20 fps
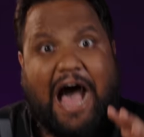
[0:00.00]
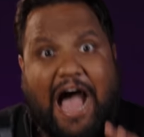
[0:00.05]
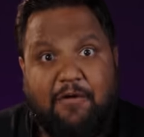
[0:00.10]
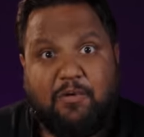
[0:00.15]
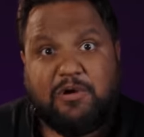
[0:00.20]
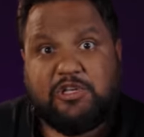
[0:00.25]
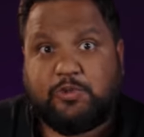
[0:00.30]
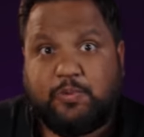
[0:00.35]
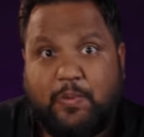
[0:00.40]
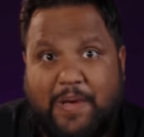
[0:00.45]
I
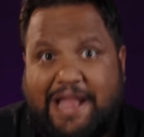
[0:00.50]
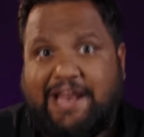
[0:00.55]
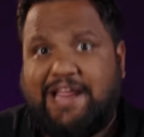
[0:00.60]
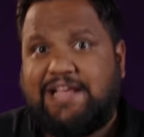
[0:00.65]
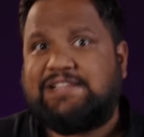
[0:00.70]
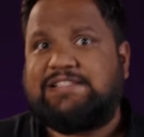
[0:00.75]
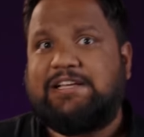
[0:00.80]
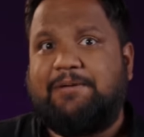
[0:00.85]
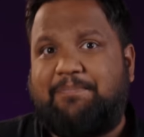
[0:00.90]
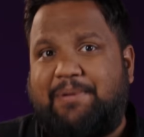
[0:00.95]
was very
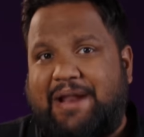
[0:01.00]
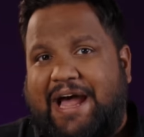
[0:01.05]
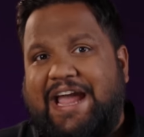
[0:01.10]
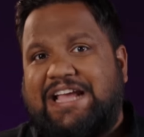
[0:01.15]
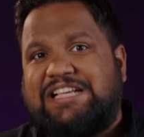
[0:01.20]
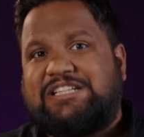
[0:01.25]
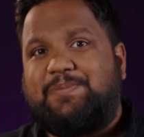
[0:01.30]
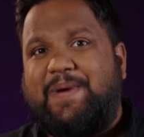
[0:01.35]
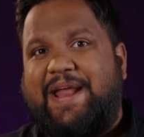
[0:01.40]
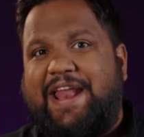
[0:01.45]

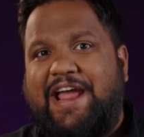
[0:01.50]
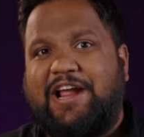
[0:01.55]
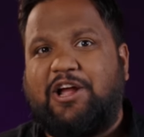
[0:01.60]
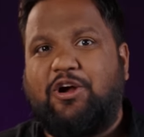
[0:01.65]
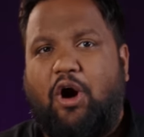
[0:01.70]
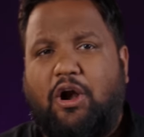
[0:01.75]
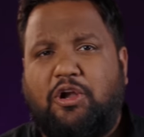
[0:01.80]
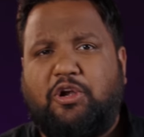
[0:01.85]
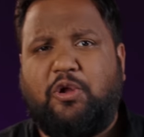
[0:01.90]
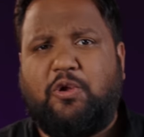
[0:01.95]
surprised when I
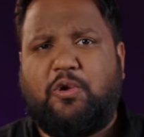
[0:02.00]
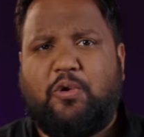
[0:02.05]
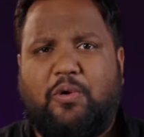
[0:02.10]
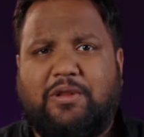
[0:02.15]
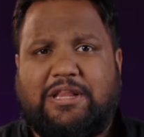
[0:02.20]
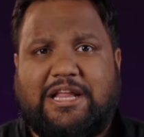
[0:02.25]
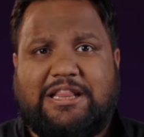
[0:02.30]
got to know